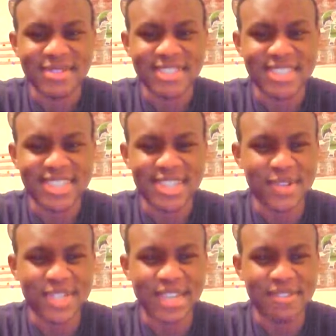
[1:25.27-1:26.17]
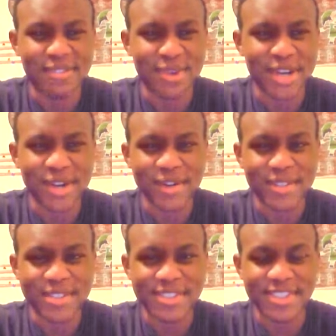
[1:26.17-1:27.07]
Because I think I only got 4
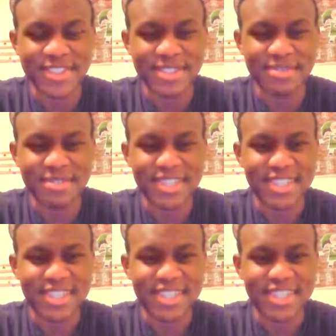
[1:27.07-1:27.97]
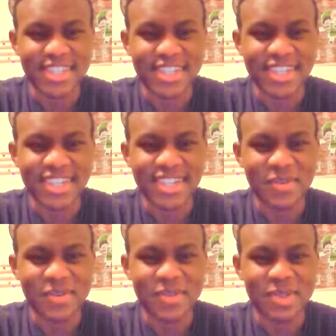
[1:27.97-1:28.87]
hours of sleep. And that
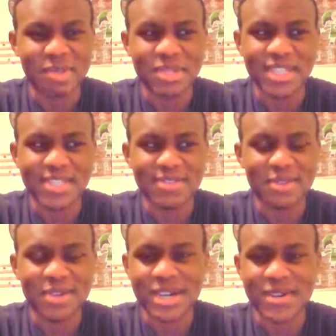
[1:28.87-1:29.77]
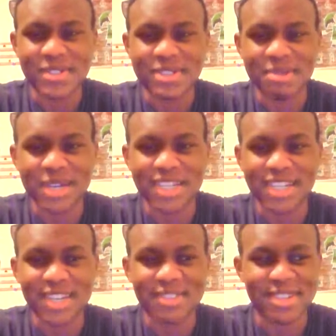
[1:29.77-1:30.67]
was the best 4 hours of my
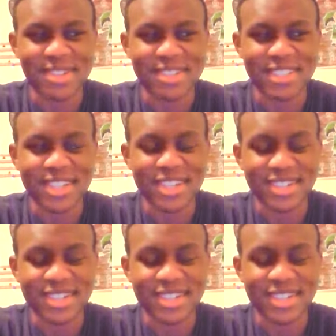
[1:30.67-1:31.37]
life. And I was like,